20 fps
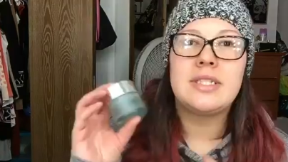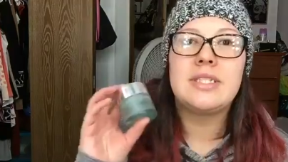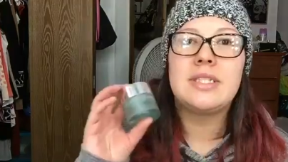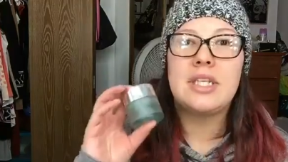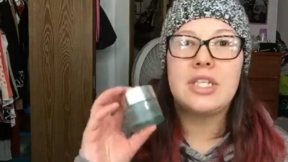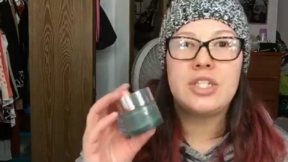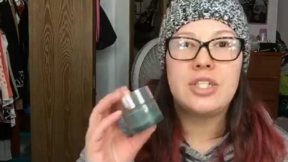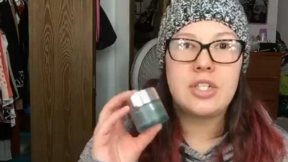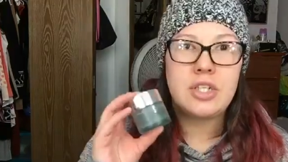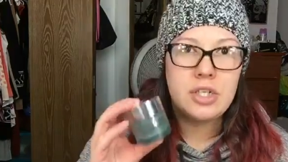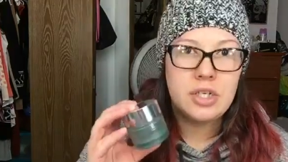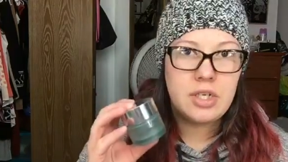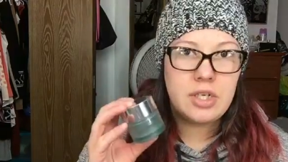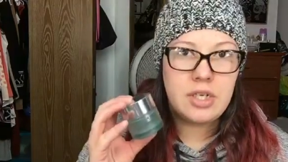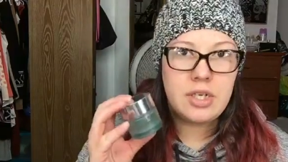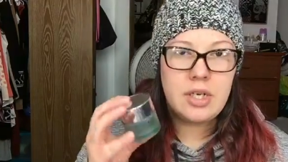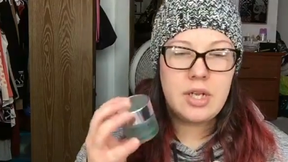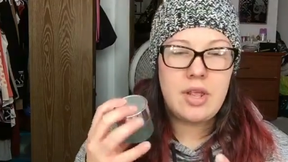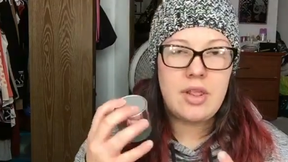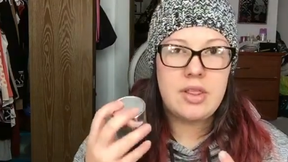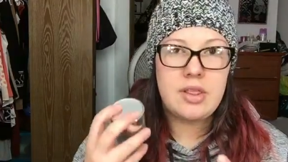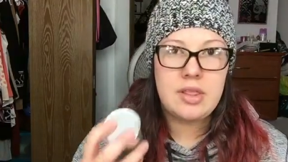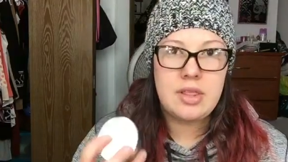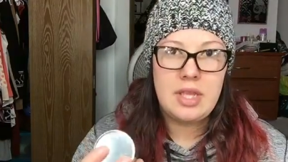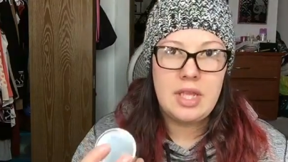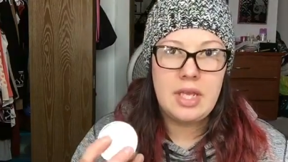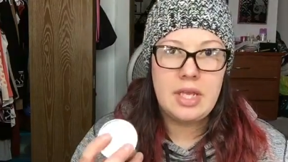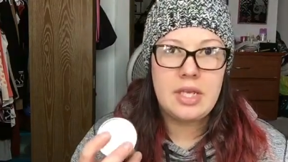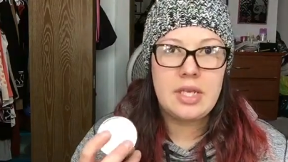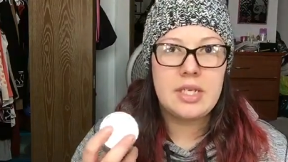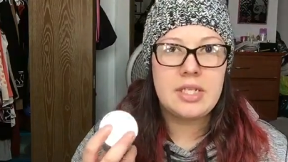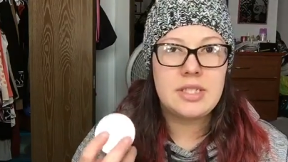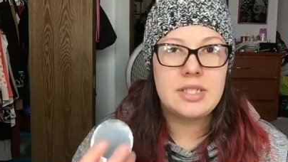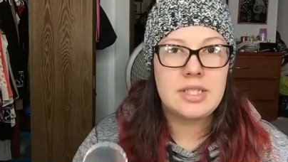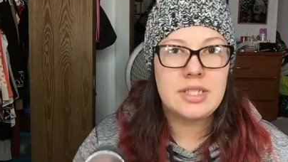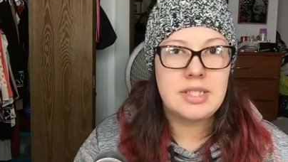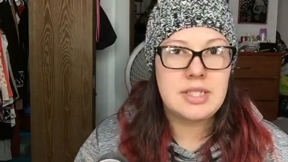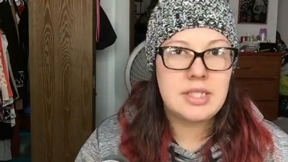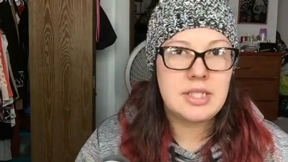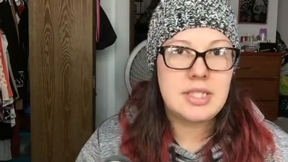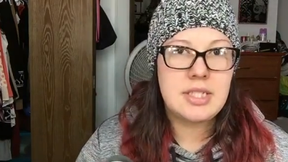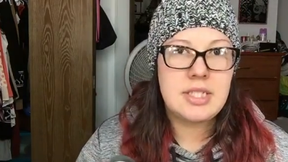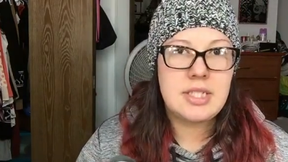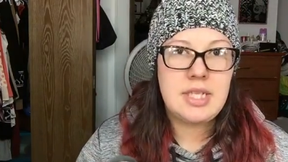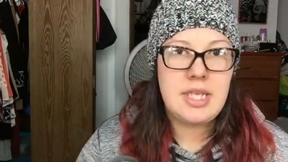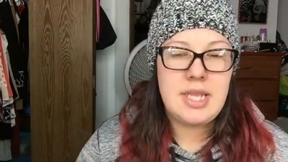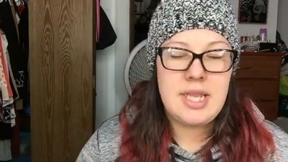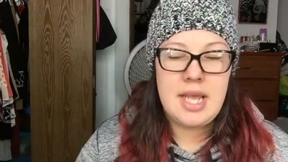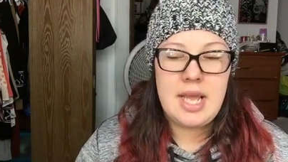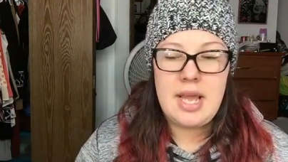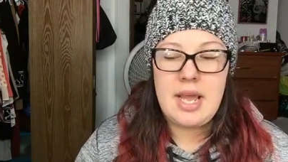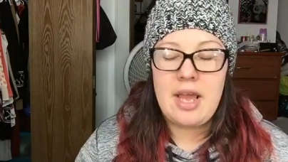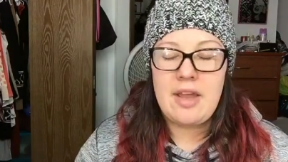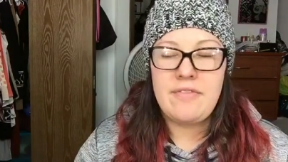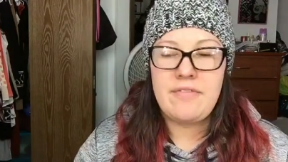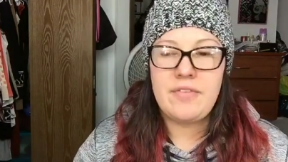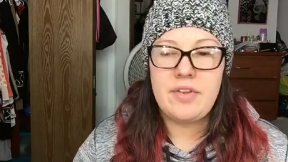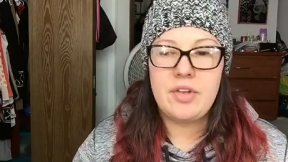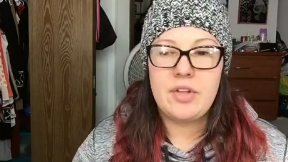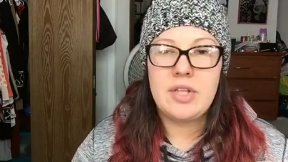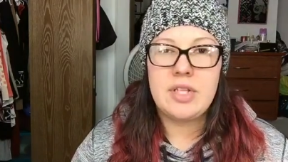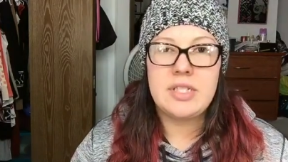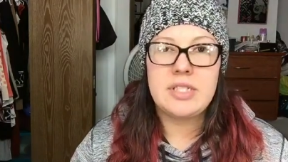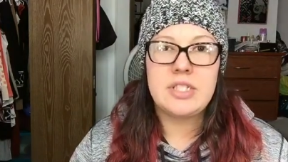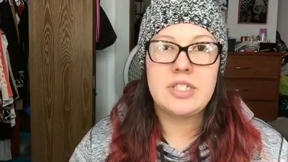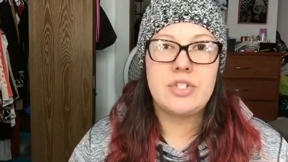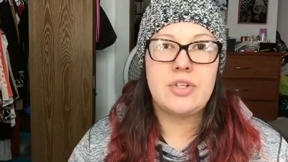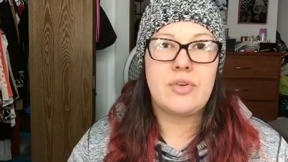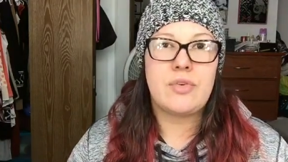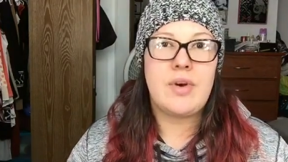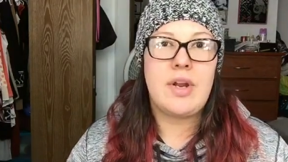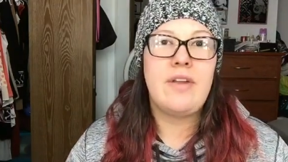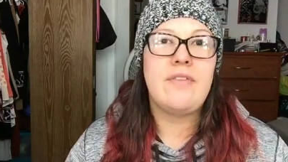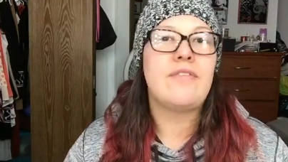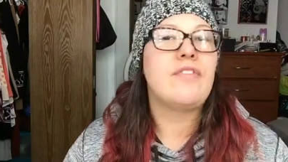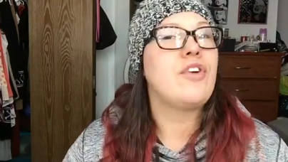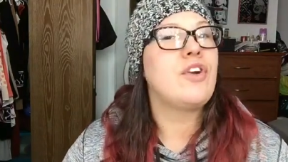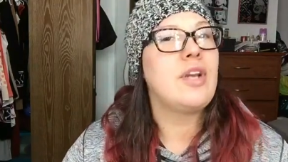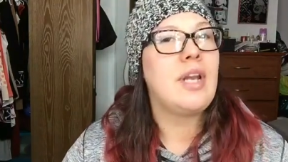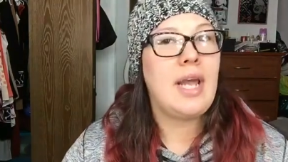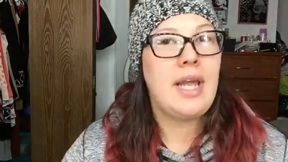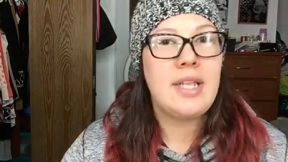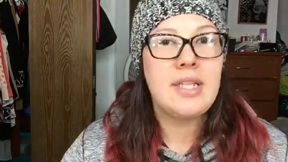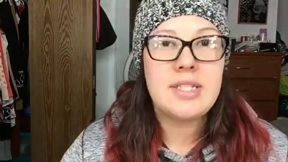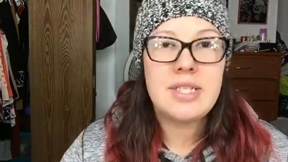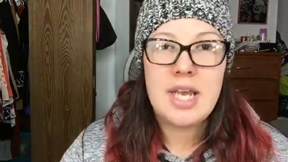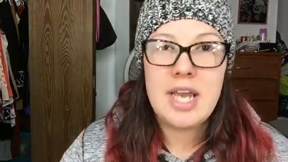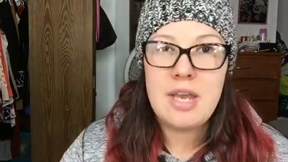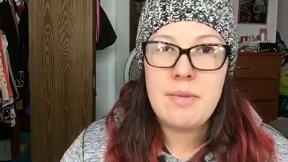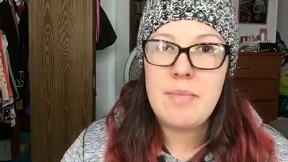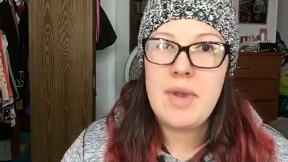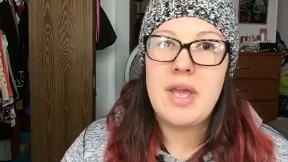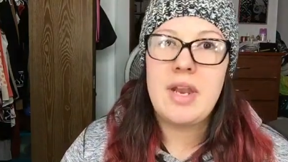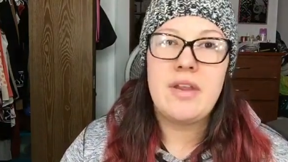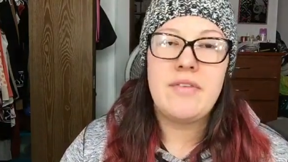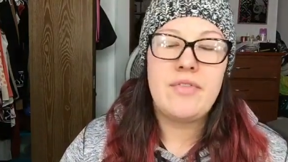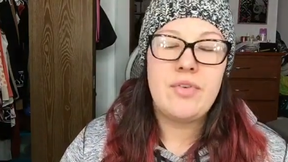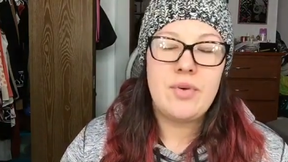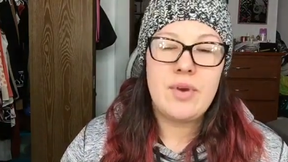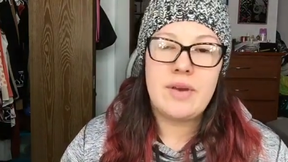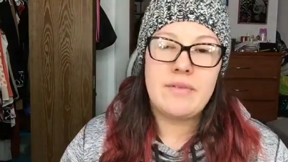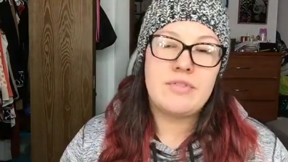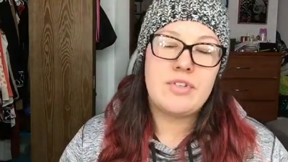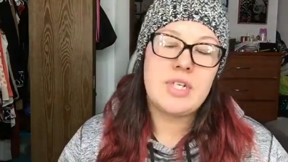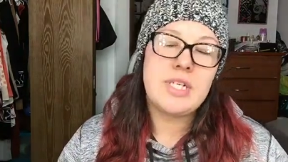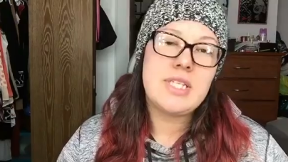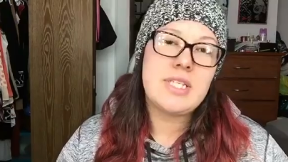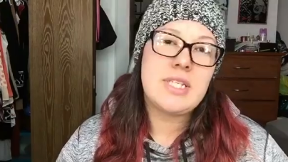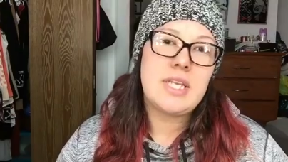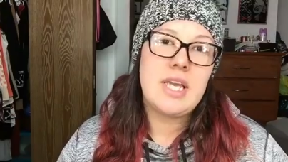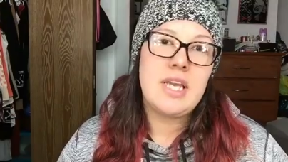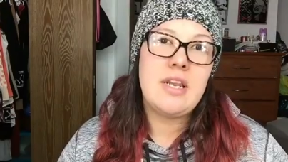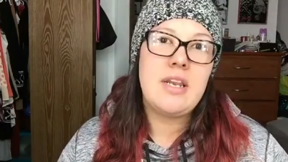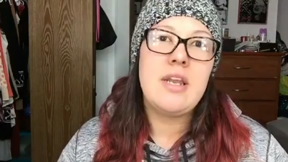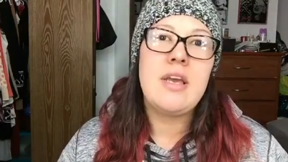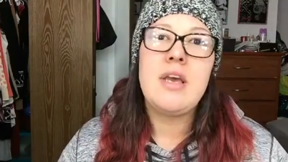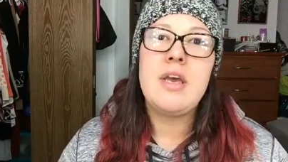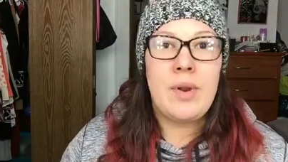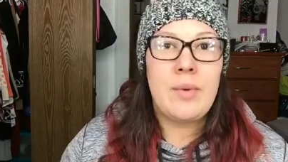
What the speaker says: It's such a good thick consistency that I feel this is great for nighttime and if you have dry skin.